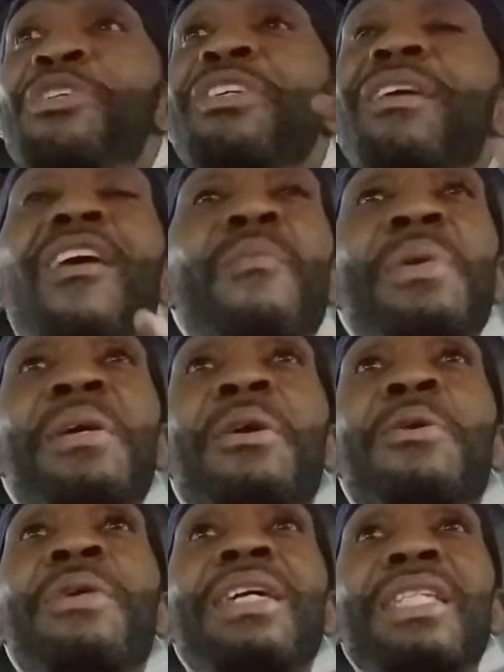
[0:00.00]
should all be a
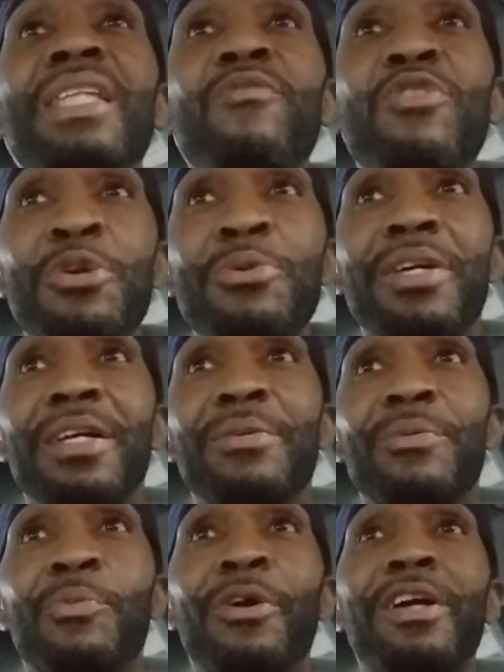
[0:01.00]
cohesive unit
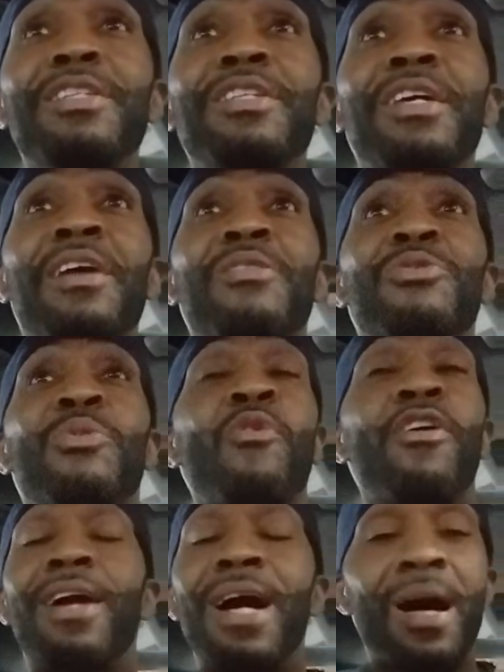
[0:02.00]
working together
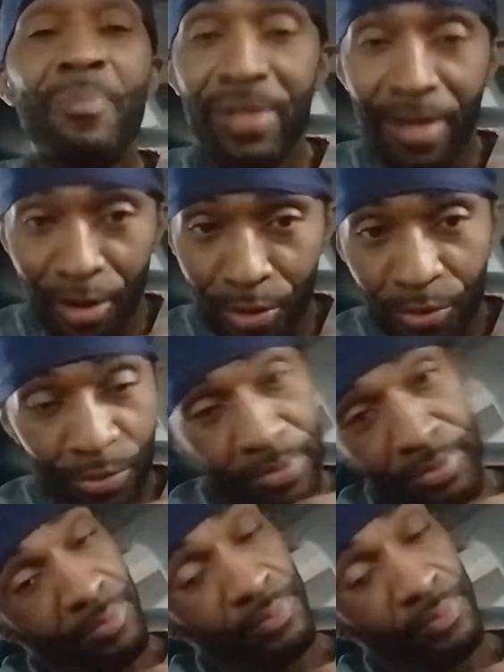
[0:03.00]
toward a common goal.